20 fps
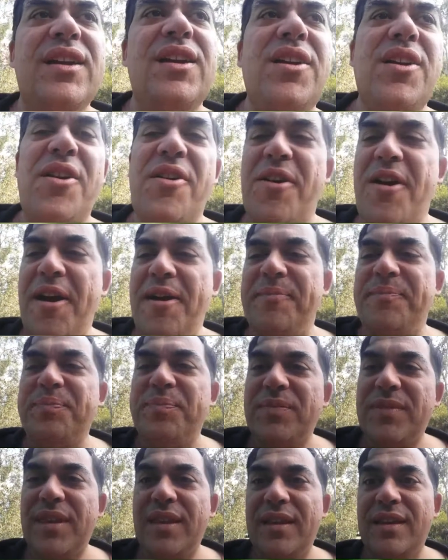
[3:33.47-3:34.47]
Alright,
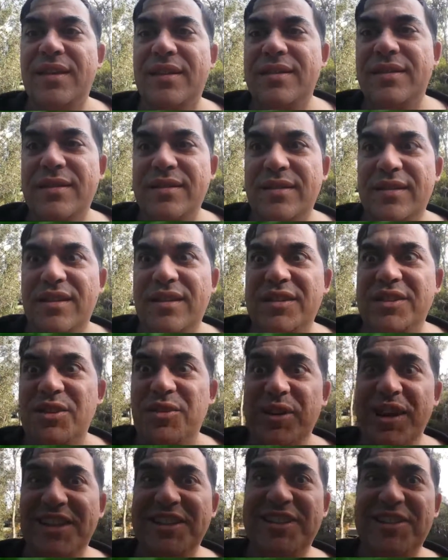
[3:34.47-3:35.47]
till
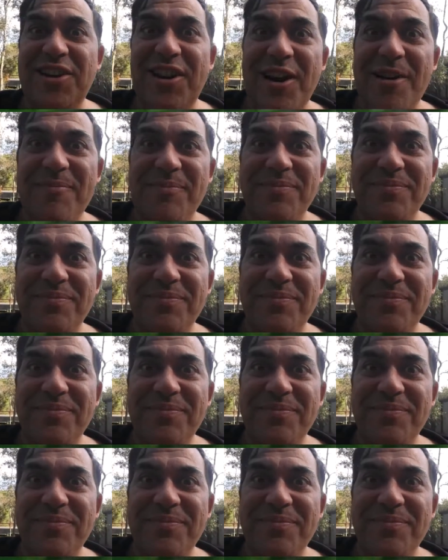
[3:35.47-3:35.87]
next time.